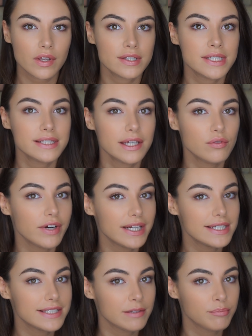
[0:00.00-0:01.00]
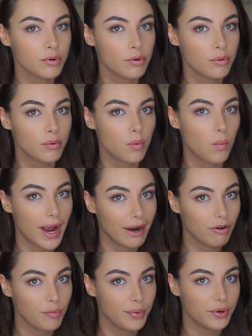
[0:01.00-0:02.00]
This is a really simple,
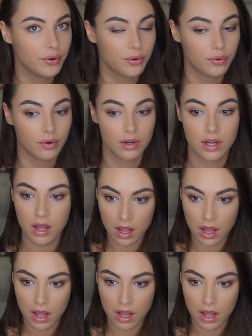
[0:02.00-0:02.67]
wearable,